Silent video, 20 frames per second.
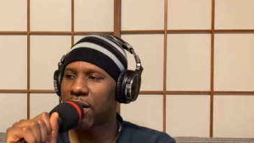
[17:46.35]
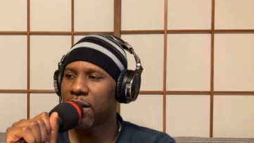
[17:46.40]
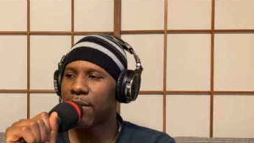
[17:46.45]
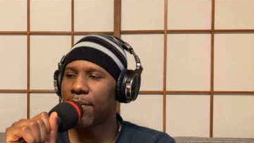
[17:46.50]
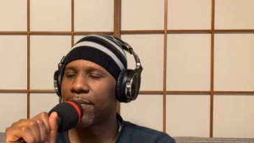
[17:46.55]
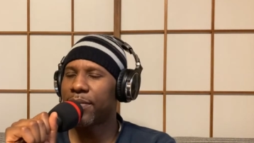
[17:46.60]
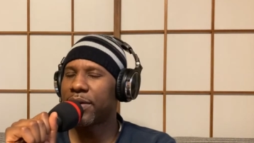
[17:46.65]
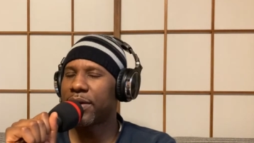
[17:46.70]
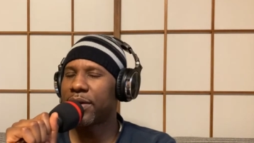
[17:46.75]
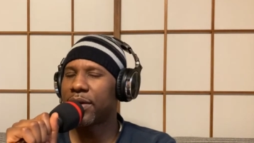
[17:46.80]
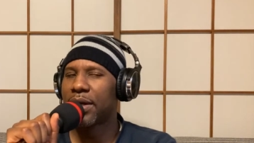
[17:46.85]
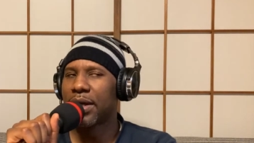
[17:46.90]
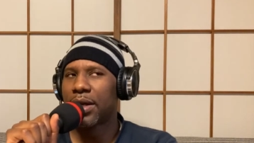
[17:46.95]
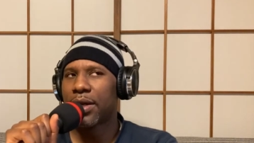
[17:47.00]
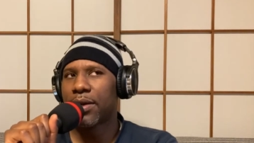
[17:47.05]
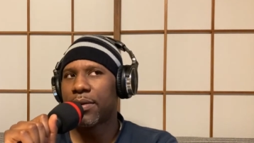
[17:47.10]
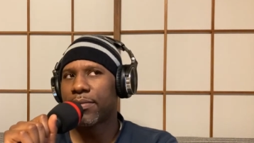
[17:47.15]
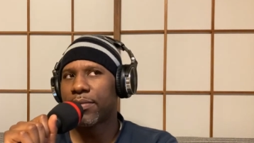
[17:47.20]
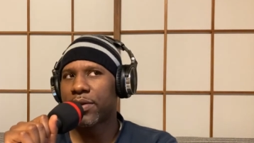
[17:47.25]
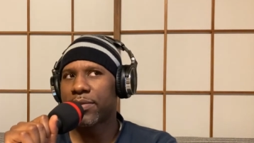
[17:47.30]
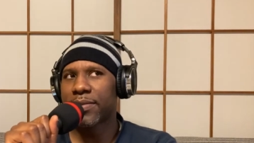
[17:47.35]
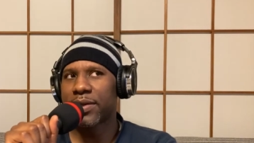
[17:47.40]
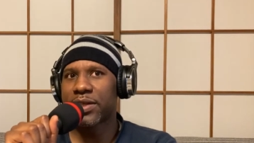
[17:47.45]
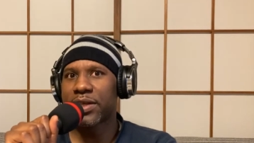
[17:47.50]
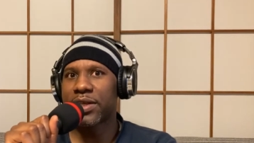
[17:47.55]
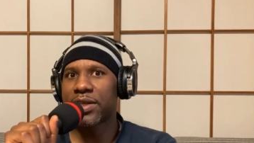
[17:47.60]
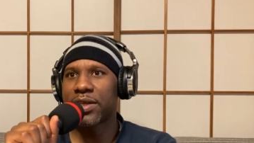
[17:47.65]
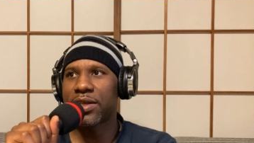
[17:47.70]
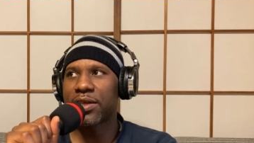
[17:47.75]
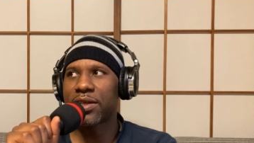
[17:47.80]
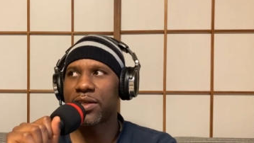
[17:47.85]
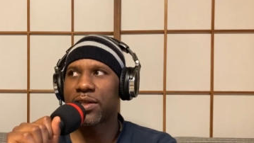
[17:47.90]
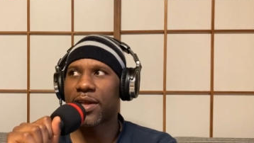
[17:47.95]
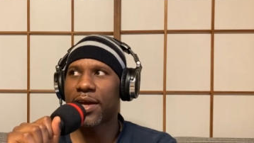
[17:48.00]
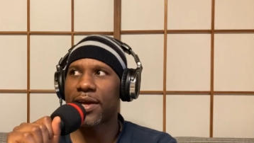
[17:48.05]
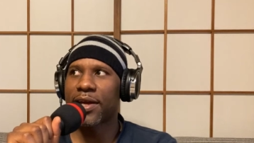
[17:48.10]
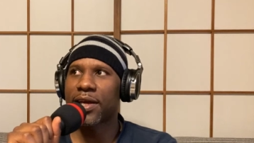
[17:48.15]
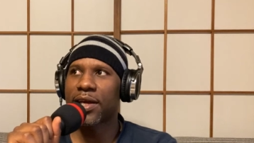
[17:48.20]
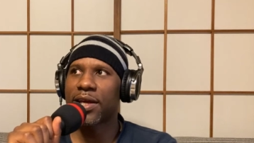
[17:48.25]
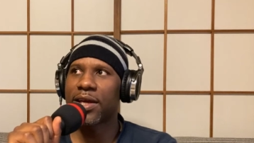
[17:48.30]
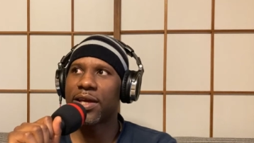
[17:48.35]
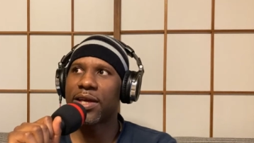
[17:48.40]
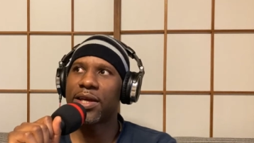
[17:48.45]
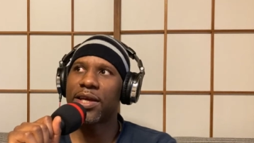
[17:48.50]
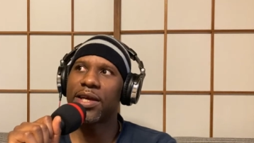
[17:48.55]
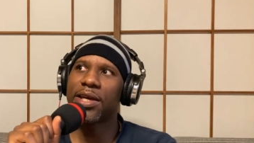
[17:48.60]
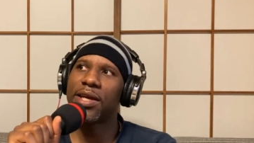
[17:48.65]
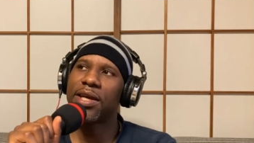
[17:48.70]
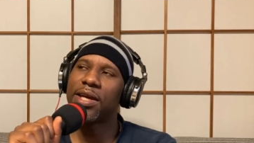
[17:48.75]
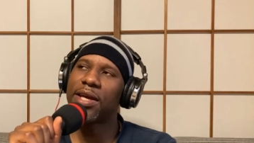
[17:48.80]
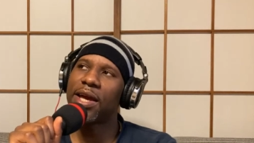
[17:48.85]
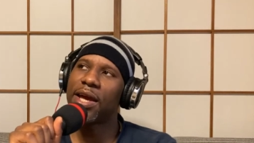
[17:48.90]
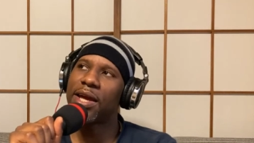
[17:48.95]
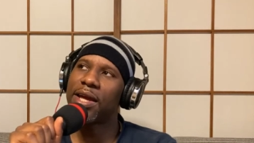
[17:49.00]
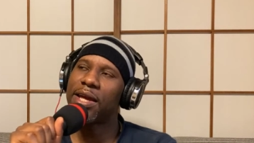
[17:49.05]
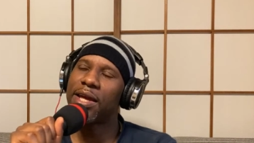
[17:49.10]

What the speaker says: But pretty much he